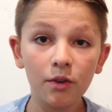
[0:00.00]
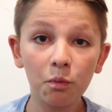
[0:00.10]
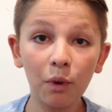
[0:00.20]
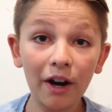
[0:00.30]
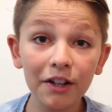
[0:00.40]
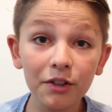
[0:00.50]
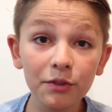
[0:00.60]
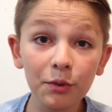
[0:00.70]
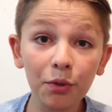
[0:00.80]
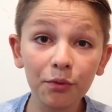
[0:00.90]
why
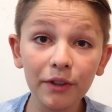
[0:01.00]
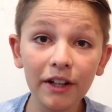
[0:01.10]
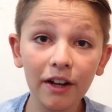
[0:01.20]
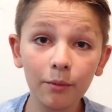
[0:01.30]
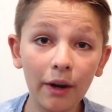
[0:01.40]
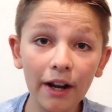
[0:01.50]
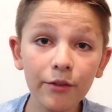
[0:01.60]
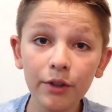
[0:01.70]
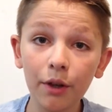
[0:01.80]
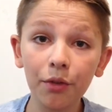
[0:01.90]
have
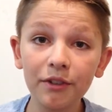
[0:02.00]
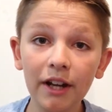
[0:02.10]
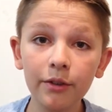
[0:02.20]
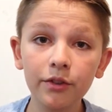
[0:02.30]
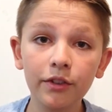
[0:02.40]
you done 300